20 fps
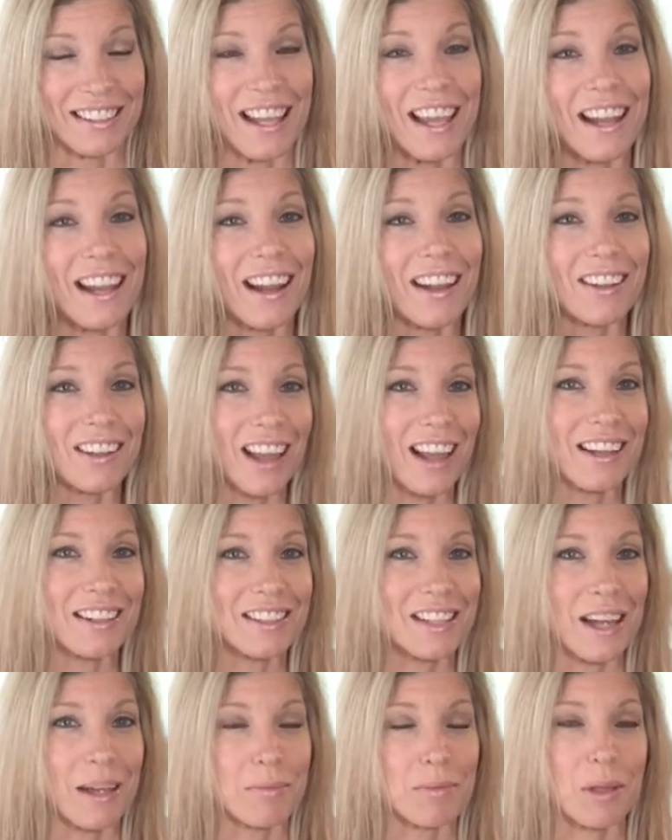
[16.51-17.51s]
And a lot of
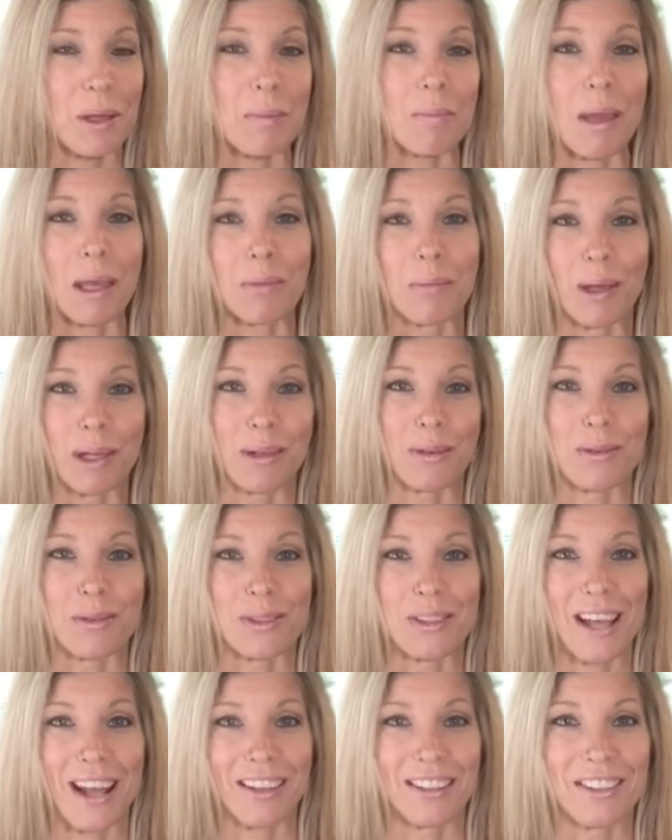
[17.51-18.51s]
times I make my own
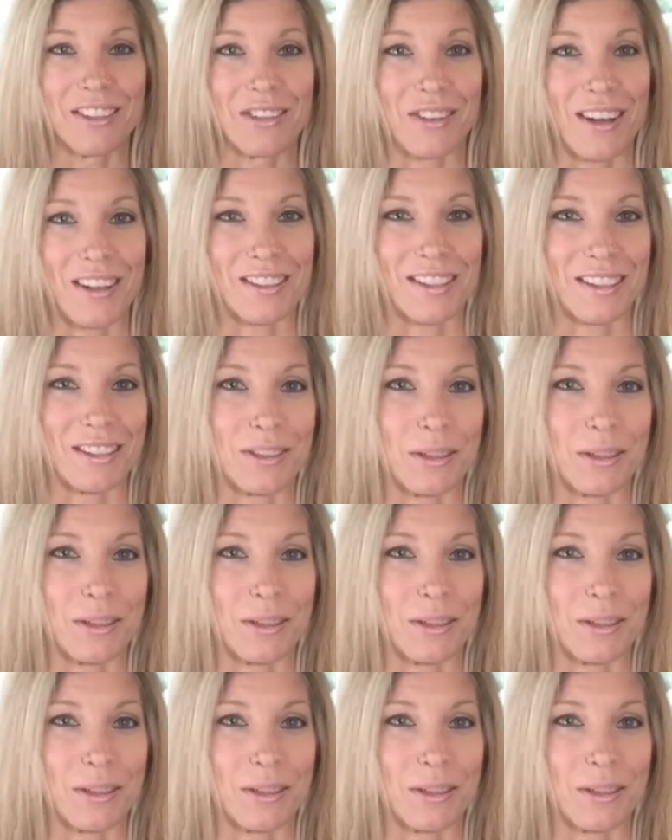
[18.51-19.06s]
salad dressing